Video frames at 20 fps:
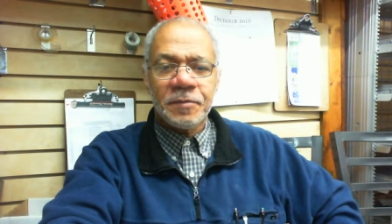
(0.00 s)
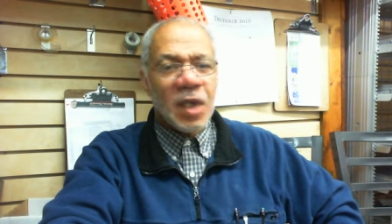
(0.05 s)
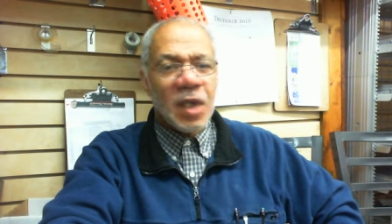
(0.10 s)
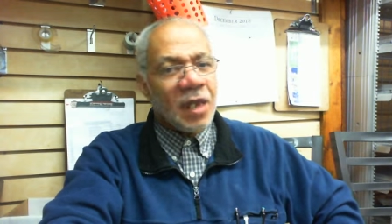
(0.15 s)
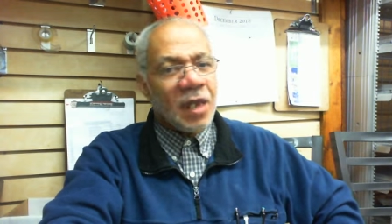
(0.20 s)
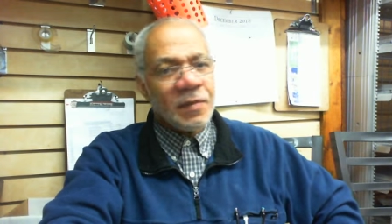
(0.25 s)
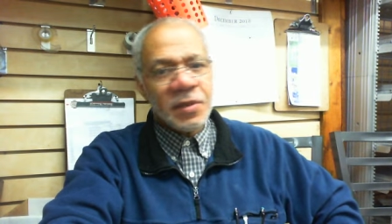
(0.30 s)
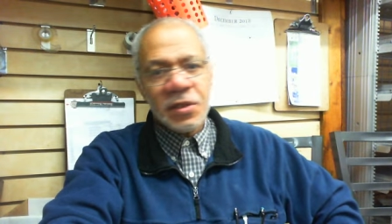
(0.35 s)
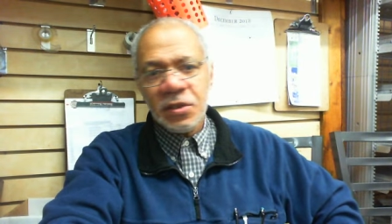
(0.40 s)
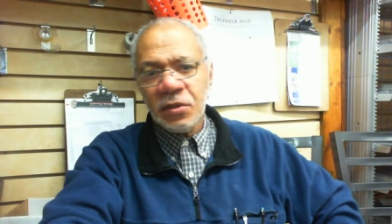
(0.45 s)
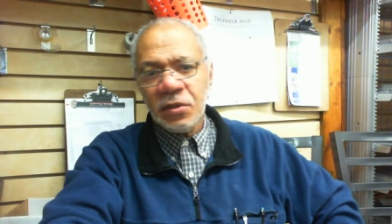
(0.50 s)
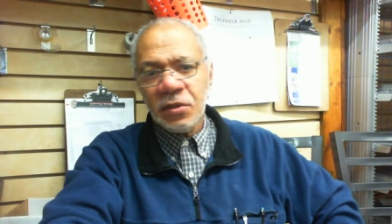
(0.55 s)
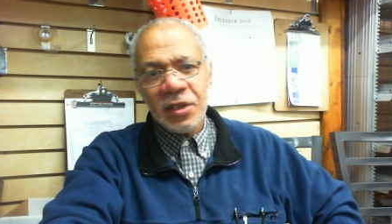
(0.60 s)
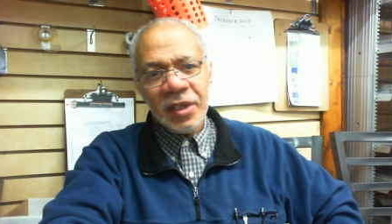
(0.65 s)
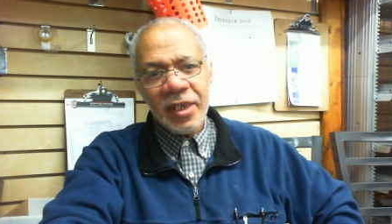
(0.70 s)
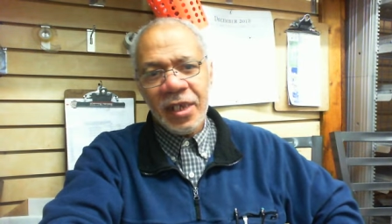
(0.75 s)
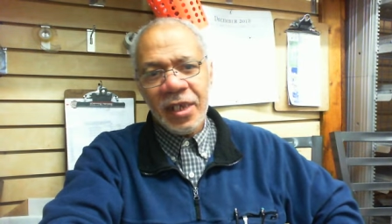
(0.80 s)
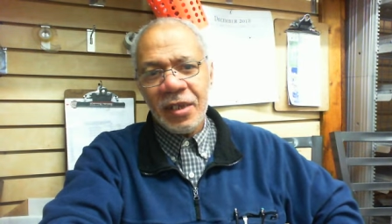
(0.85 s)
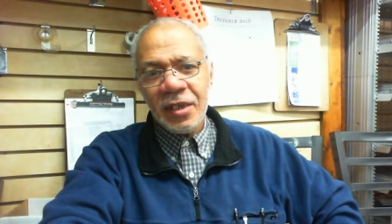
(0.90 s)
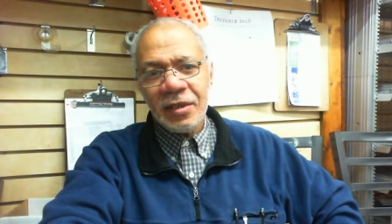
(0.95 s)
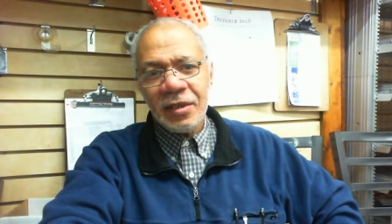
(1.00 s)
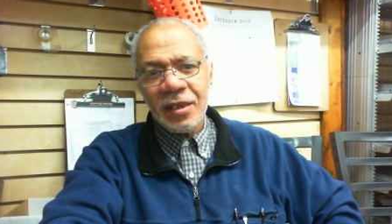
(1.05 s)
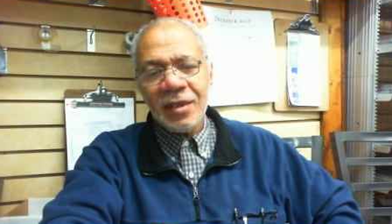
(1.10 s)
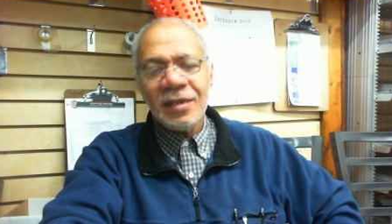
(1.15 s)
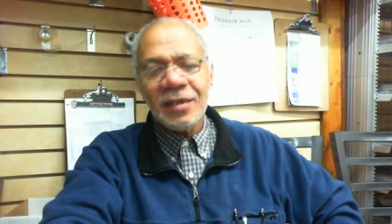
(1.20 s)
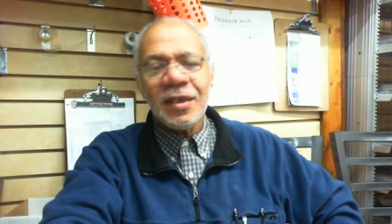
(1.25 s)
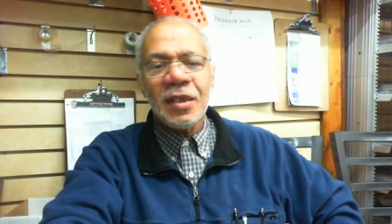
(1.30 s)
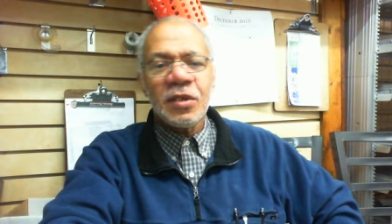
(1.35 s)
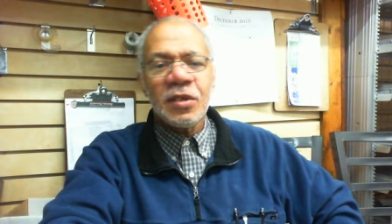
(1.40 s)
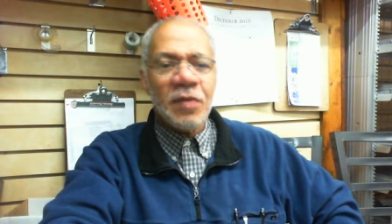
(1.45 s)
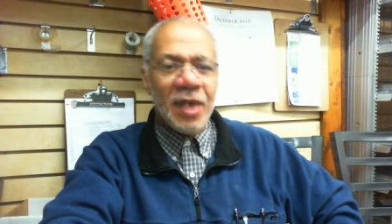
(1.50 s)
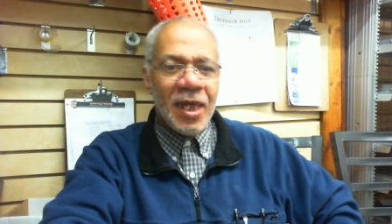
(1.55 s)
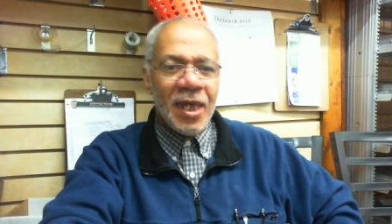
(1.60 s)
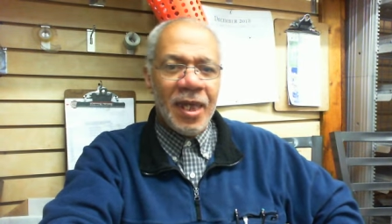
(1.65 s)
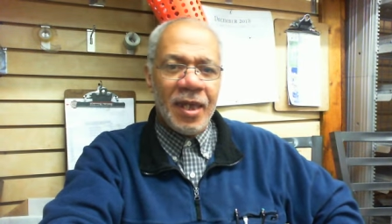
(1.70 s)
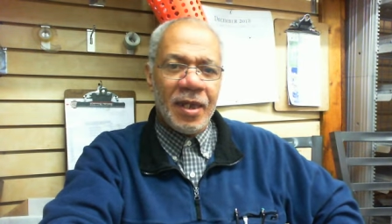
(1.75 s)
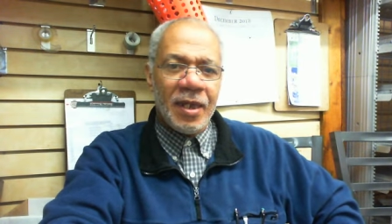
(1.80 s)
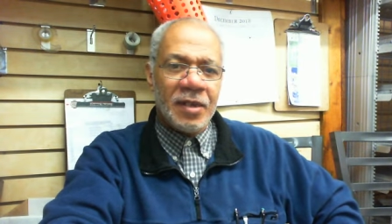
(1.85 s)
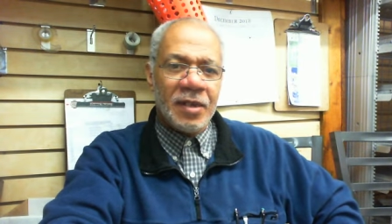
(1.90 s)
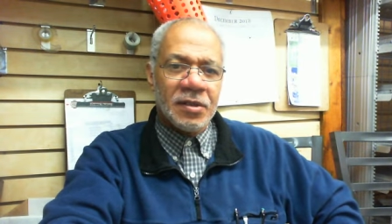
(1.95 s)
I'm so glad that you
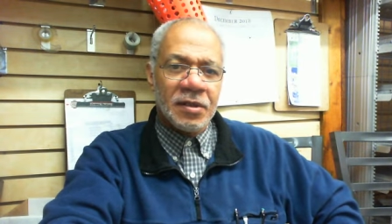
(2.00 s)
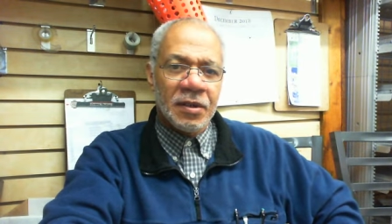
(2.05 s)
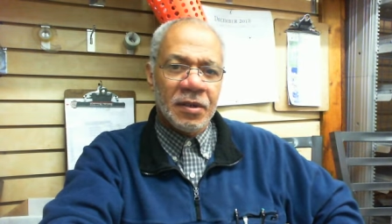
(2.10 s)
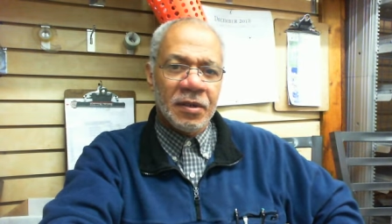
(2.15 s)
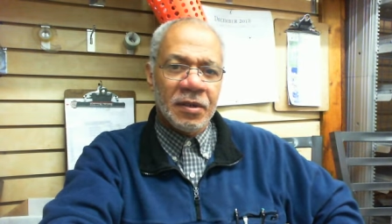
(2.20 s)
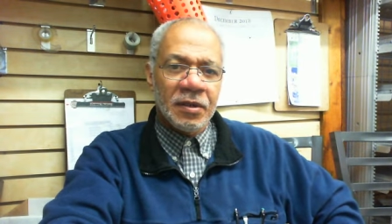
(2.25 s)
asked.